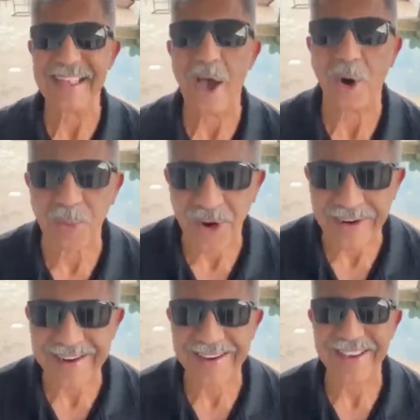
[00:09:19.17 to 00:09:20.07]
Our
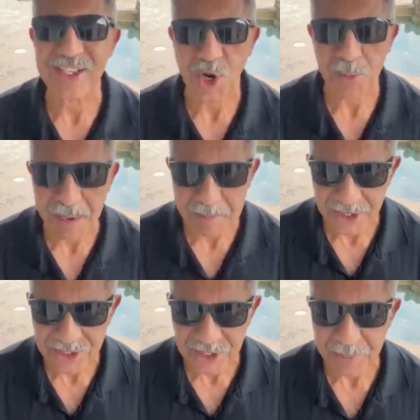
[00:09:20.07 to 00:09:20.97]
product is our
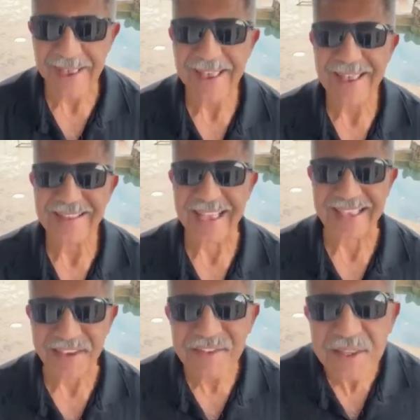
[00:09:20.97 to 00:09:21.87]
membership
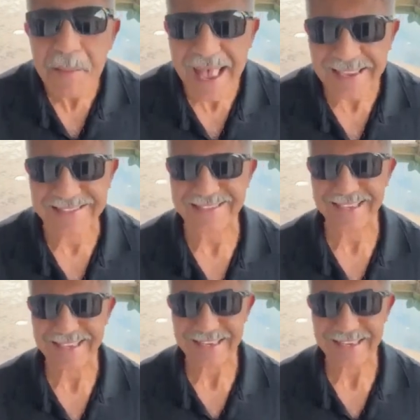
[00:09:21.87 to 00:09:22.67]
that gives the masses,